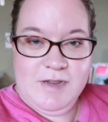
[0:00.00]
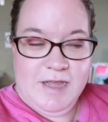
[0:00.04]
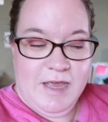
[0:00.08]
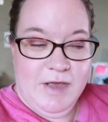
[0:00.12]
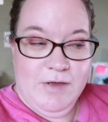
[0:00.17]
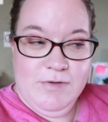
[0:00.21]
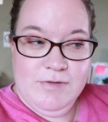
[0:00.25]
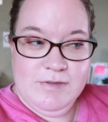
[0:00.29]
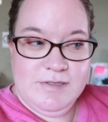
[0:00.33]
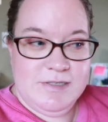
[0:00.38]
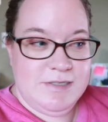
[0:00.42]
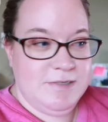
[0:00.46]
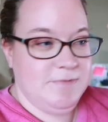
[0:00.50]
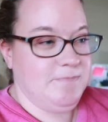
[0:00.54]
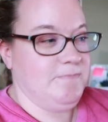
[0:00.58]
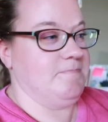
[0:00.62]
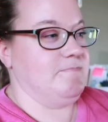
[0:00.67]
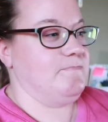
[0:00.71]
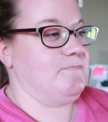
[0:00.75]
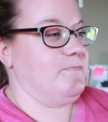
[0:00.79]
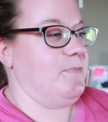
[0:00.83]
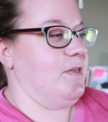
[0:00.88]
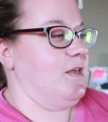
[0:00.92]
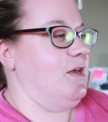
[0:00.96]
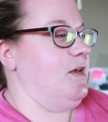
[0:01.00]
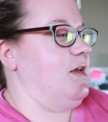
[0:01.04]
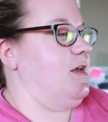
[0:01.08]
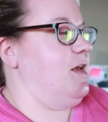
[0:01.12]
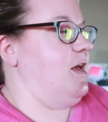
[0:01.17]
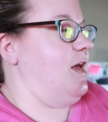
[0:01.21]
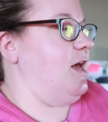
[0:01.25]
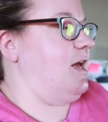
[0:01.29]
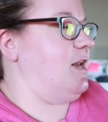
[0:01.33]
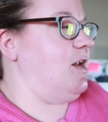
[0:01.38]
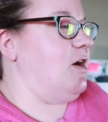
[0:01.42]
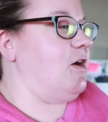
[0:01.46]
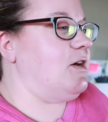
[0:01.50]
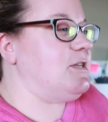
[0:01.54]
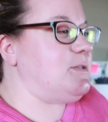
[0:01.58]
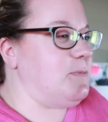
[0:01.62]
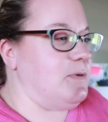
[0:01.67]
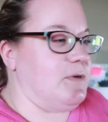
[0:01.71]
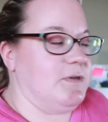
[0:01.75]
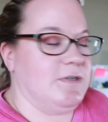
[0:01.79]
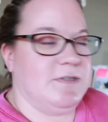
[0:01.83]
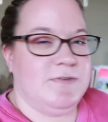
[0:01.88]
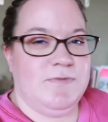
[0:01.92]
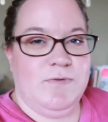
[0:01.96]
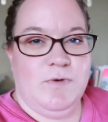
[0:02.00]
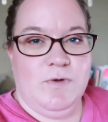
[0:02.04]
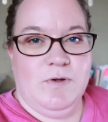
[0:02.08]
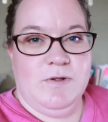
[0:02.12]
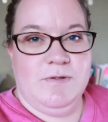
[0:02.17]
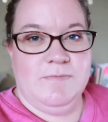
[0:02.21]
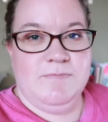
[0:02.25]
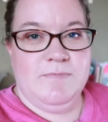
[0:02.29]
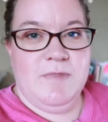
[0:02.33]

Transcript: counts and hospitals full.